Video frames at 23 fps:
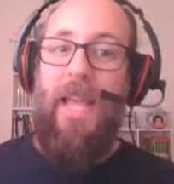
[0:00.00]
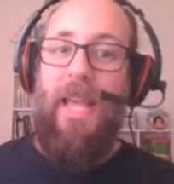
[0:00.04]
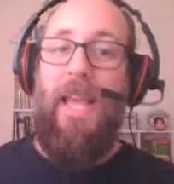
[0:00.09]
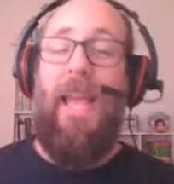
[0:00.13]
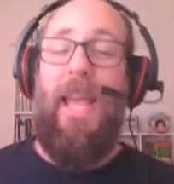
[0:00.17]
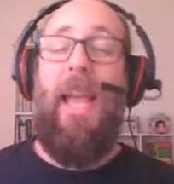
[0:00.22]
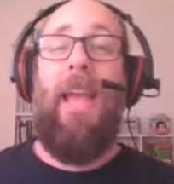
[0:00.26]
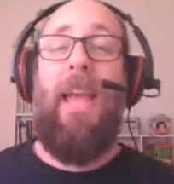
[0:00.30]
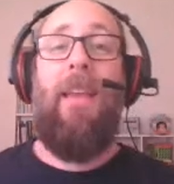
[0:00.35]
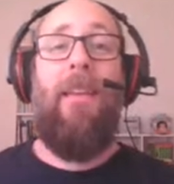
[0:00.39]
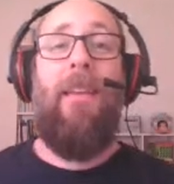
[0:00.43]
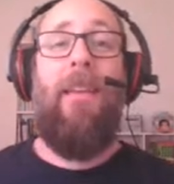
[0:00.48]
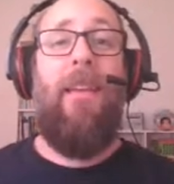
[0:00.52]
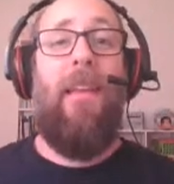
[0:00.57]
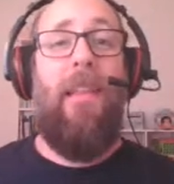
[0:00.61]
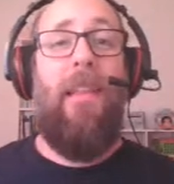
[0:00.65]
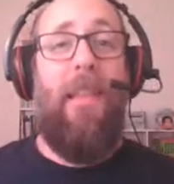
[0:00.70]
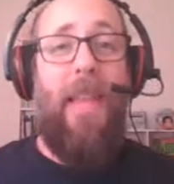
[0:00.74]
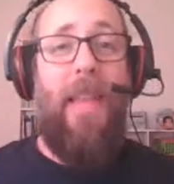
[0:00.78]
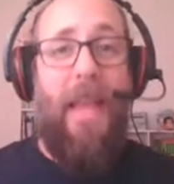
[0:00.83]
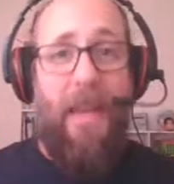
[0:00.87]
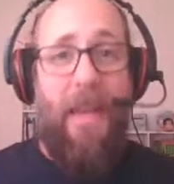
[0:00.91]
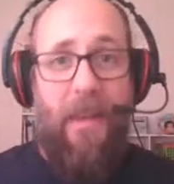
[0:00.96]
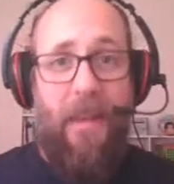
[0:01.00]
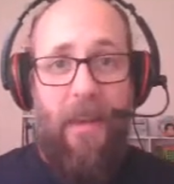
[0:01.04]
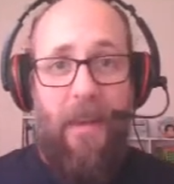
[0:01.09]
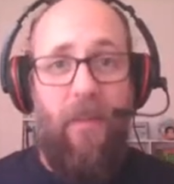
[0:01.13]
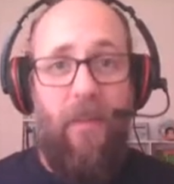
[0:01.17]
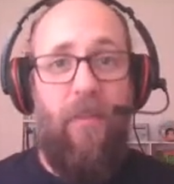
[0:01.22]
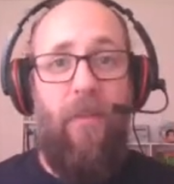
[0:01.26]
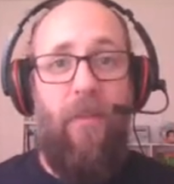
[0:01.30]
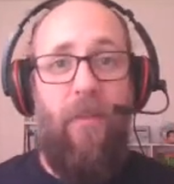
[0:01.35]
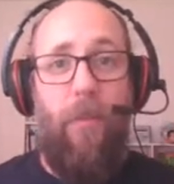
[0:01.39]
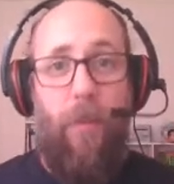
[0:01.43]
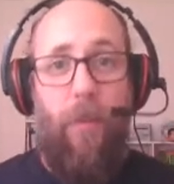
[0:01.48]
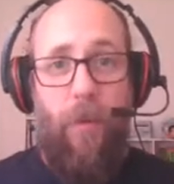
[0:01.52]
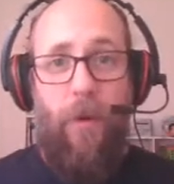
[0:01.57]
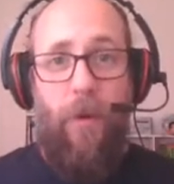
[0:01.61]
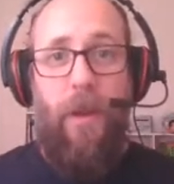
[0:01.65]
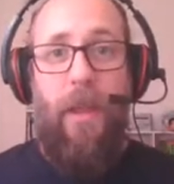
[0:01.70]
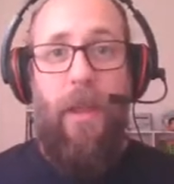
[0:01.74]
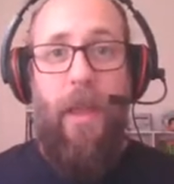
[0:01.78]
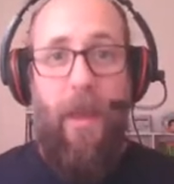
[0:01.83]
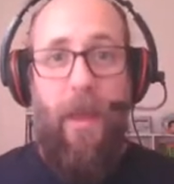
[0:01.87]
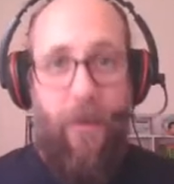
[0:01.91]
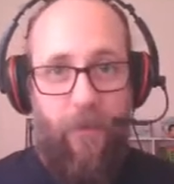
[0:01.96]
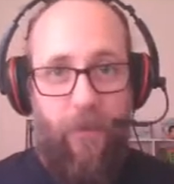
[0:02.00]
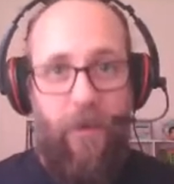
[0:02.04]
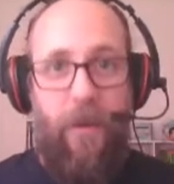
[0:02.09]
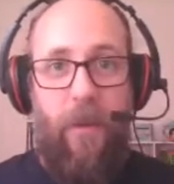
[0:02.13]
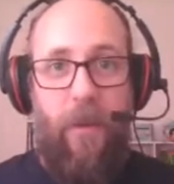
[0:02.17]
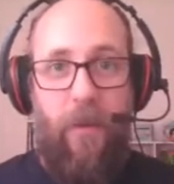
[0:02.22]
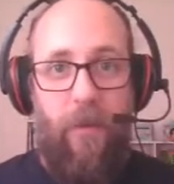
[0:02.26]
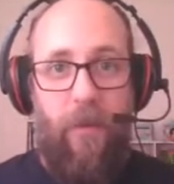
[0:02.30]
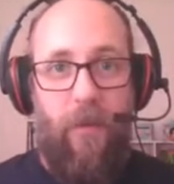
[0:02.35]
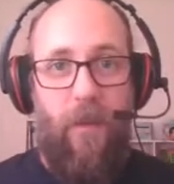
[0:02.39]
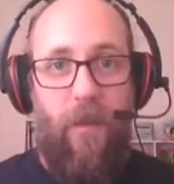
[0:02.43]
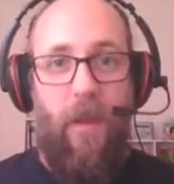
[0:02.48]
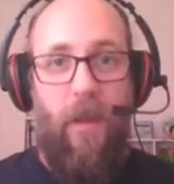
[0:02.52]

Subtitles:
and collecting supporting evidence.